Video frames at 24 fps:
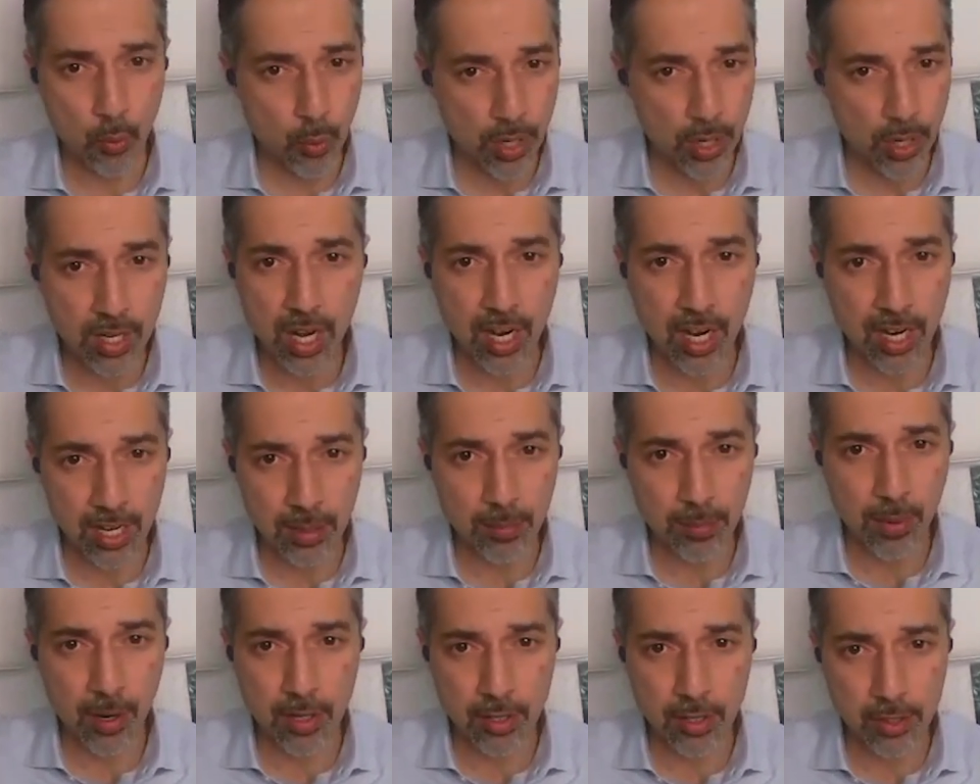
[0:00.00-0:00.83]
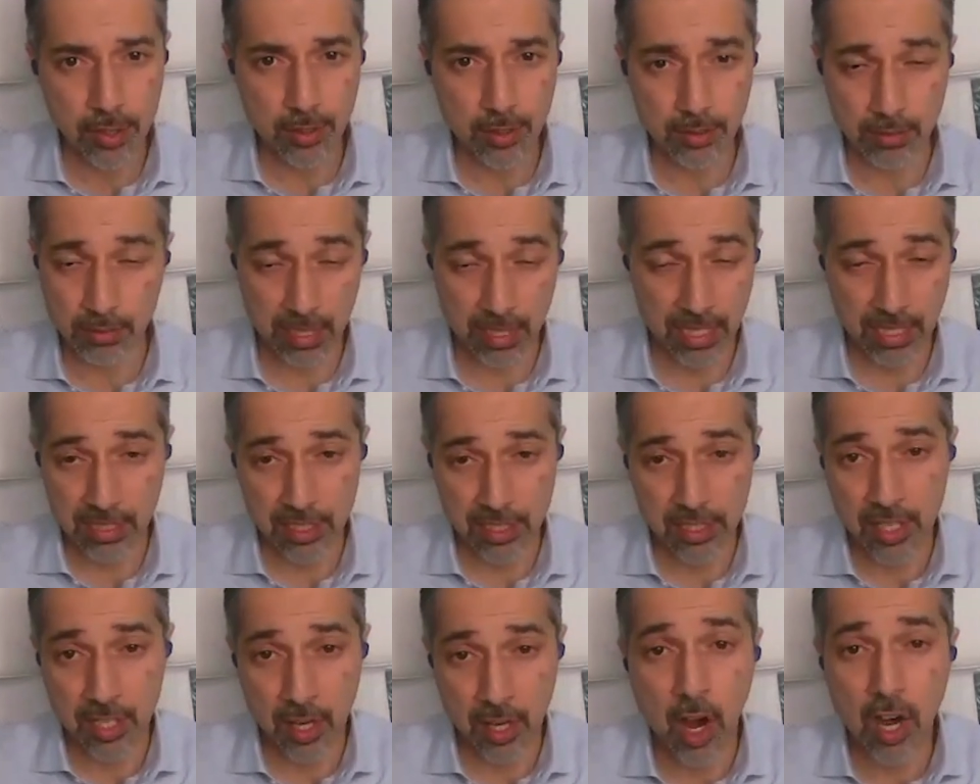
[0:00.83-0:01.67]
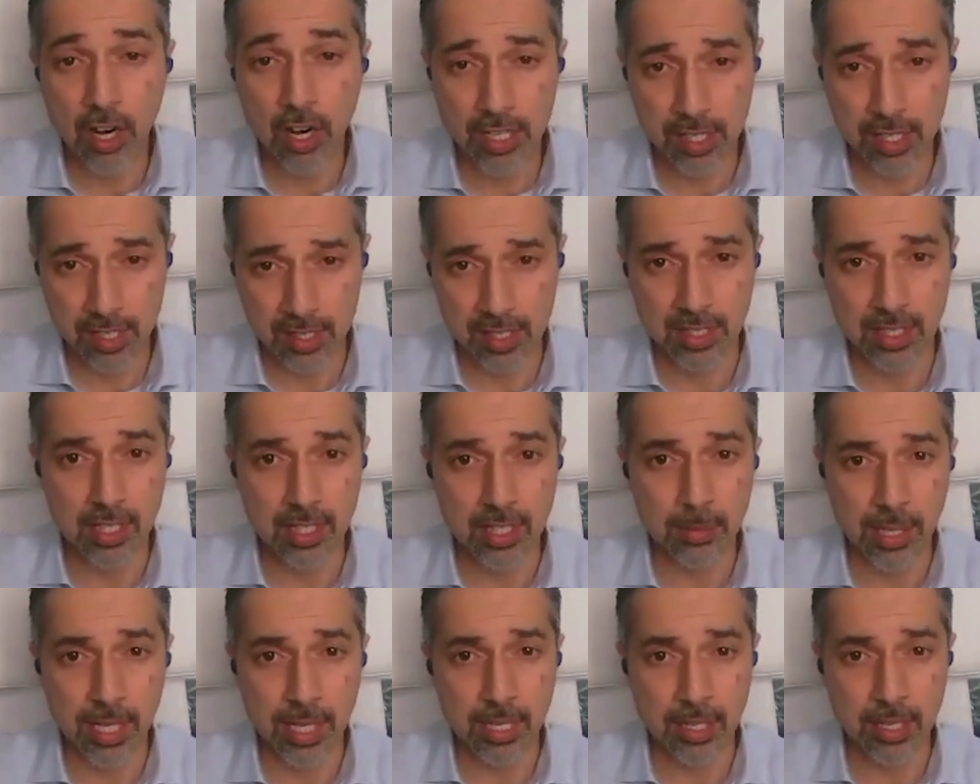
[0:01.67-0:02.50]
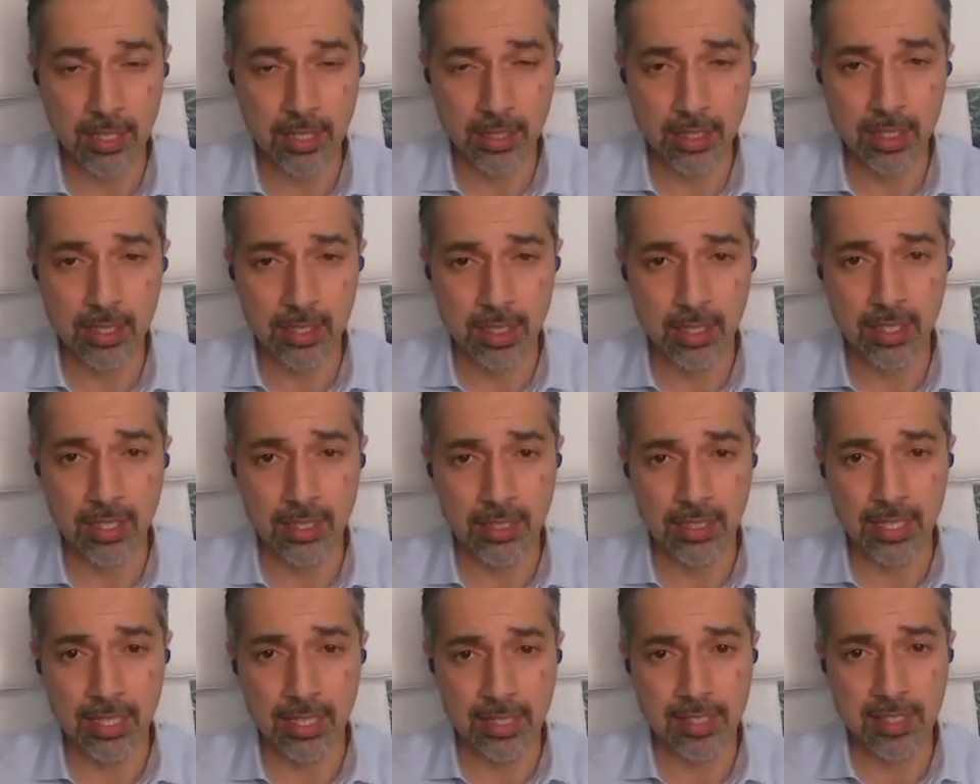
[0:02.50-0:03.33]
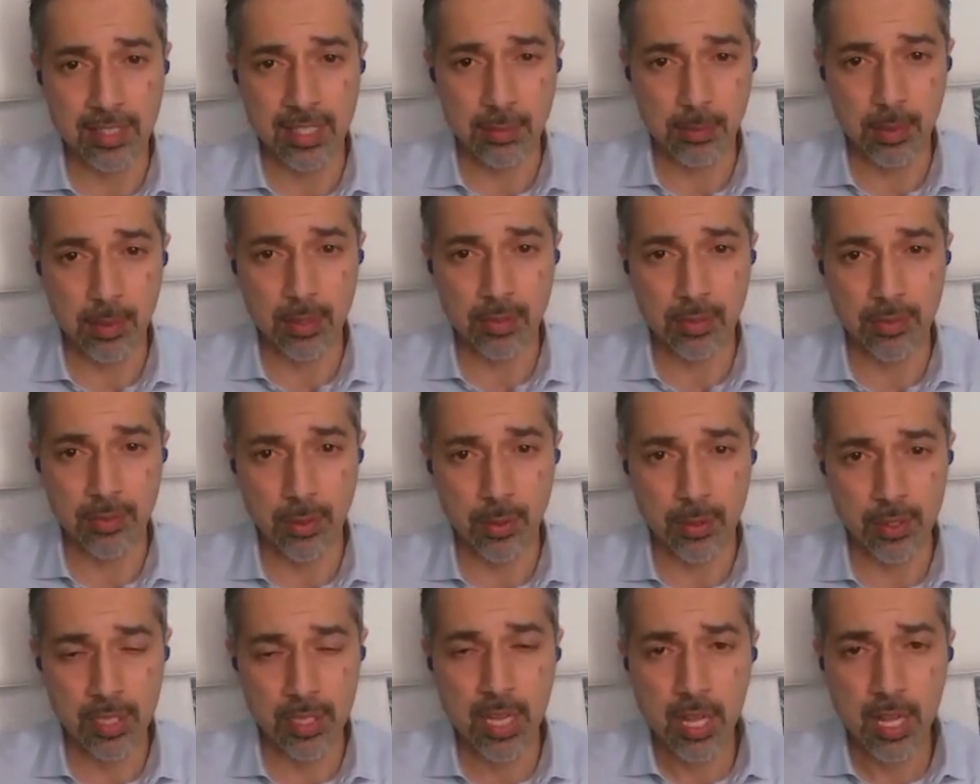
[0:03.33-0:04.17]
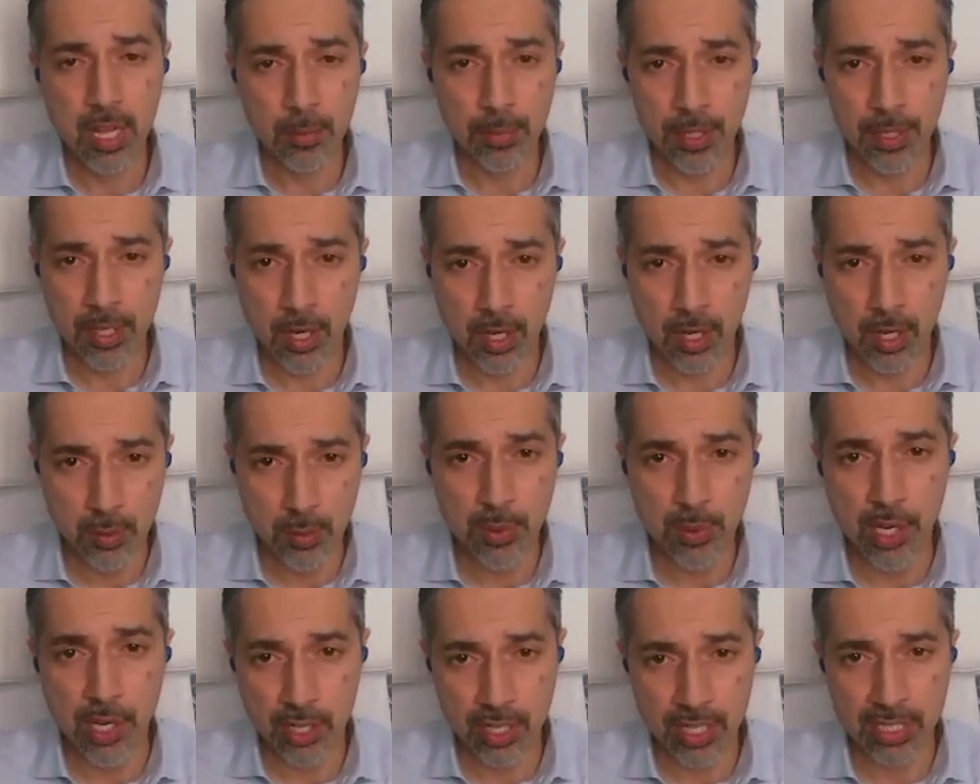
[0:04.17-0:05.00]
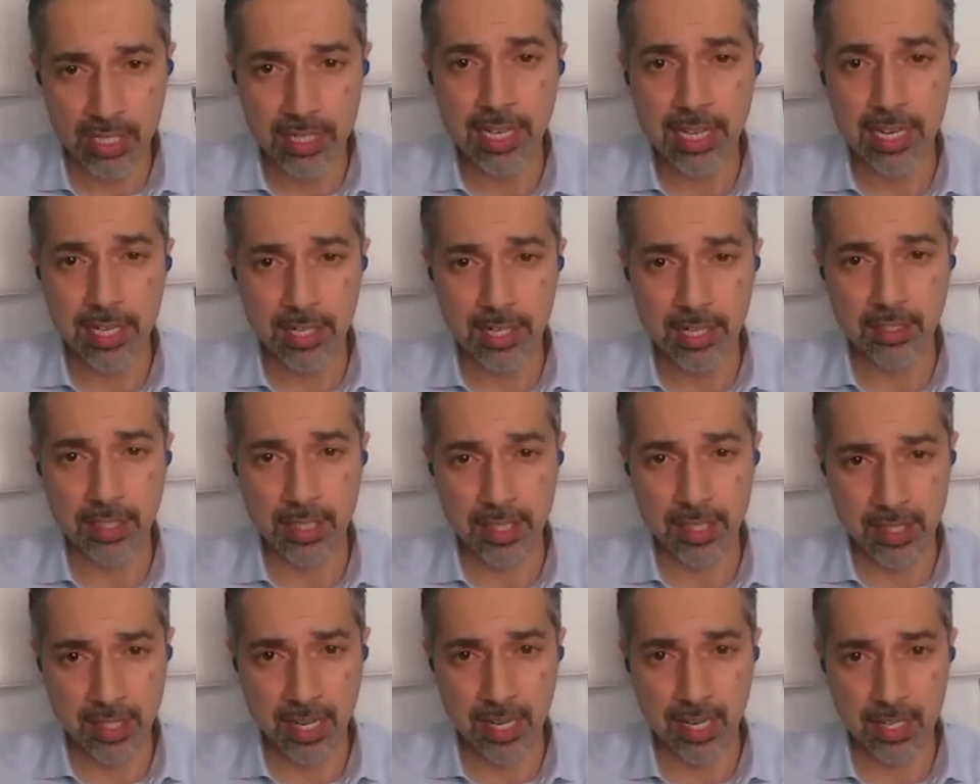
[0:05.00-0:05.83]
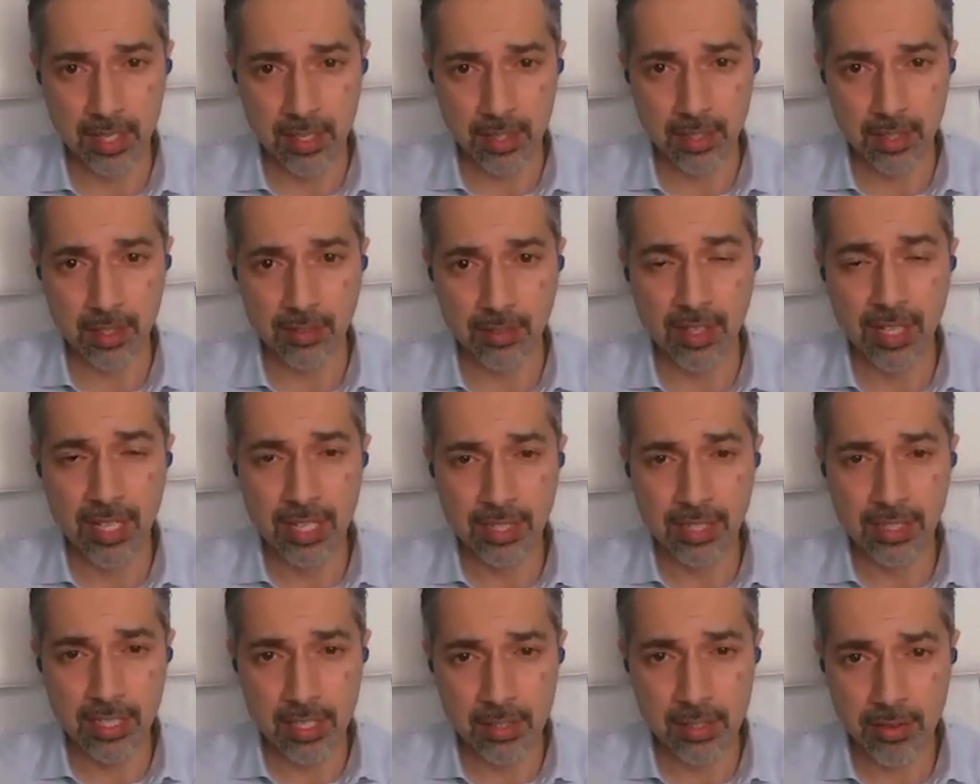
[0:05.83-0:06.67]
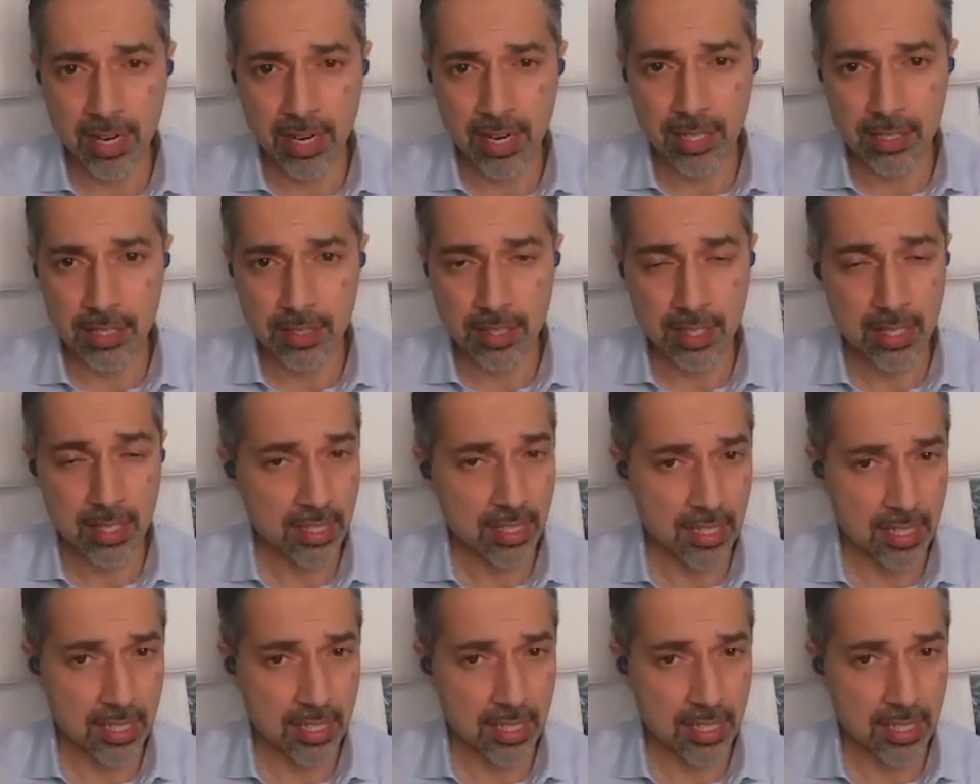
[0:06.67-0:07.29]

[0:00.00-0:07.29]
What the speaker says: We're not impartial. There's an honesty about it in that statement, of course, because we are clearly on the side of the Israelis.